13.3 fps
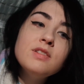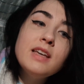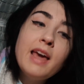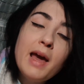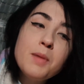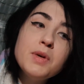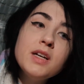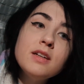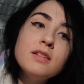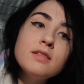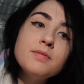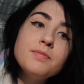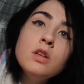to camping.
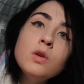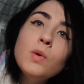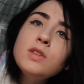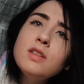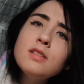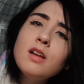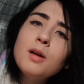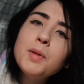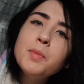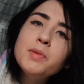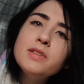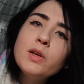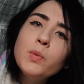What's the song
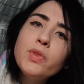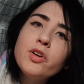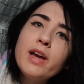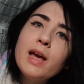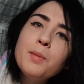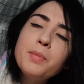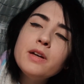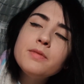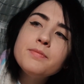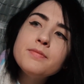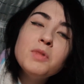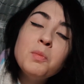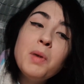people sing when they're camping?
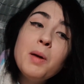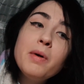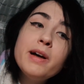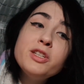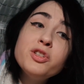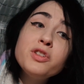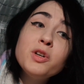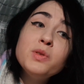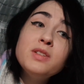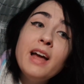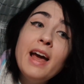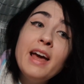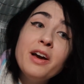My mind just
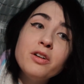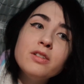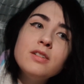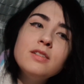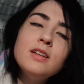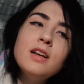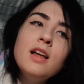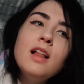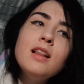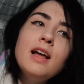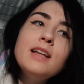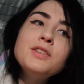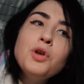goes to Hey Arnold.
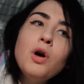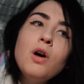Let's